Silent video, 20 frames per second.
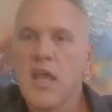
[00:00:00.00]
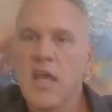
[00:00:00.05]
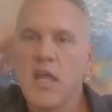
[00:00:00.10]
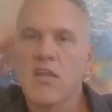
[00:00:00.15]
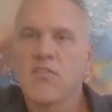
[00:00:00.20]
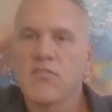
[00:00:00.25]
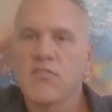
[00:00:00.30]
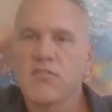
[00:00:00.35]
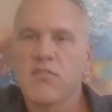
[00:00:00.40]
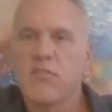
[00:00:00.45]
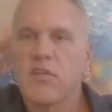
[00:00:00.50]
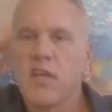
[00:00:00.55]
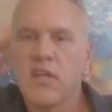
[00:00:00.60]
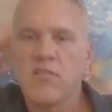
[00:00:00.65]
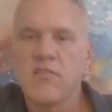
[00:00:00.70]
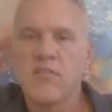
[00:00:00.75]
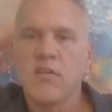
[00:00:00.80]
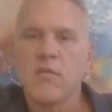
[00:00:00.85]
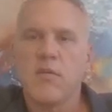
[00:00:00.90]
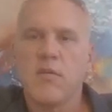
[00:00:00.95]
they had a,
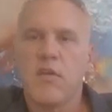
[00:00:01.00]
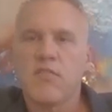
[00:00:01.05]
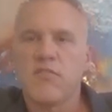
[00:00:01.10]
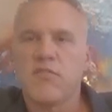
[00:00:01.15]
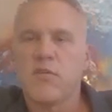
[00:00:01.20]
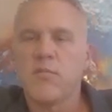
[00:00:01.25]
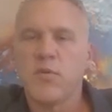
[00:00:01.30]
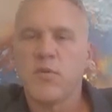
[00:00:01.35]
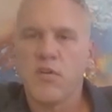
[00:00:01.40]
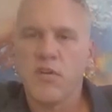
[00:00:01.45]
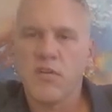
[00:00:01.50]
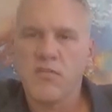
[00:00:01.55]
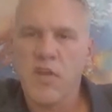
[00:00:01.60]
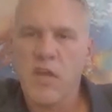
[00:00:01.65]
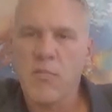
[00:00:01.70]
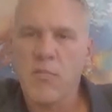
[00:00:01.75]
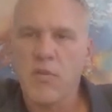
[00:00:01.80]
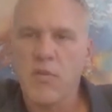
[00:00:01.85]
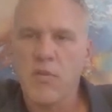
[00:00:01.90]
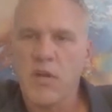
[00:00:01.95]
a similar
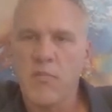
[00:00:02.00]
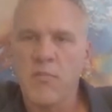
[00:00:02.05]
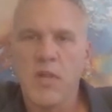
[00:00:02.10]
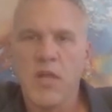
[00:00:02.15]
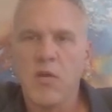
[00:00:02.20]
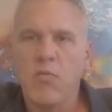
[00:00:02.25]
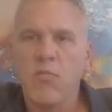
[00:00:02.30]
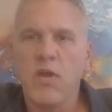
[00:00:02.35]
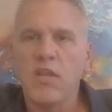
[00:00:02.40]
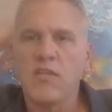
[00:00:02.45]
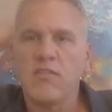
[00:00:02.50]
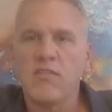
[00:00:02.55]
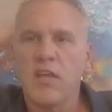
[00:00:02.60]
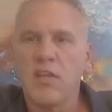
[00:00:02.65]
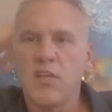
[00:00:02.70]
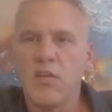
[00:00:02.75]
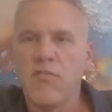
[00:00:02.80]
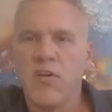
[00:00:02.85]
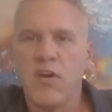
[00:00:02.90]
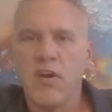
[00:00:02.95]
example that I'm like, wait a
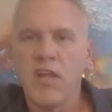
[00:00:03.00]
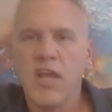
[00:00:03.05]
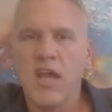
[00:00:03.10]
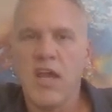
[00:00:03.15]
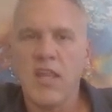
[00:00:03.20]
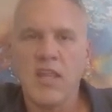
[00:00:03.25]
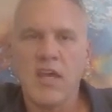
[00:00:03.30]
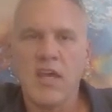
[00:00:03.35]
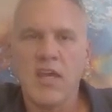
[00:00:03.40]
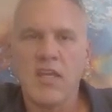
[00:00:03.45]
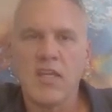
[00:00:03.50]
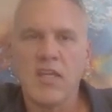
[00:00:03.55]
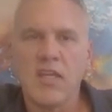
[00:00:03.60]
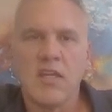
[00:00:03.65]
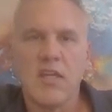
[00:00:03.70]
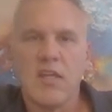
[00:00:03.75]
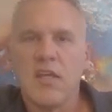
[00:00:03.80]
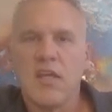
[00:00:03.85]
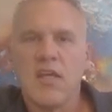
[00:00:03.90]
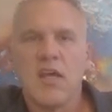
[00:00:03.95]
second, you've already got that?
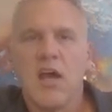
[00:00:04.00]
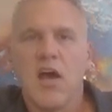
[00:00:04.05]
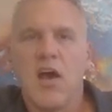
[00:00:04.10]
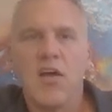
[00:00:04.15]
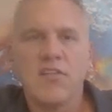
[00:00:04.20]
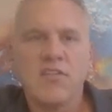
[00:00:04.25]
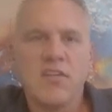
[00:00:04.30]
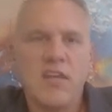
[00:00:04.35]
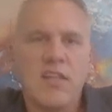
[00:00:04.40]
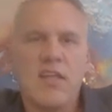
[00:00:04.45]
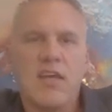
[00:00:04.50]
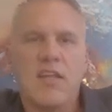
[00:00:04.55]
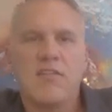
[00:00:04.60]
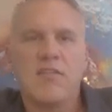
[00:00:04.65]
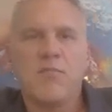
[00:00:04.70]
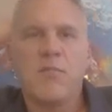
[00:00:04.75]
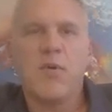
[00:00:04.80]
I'll take that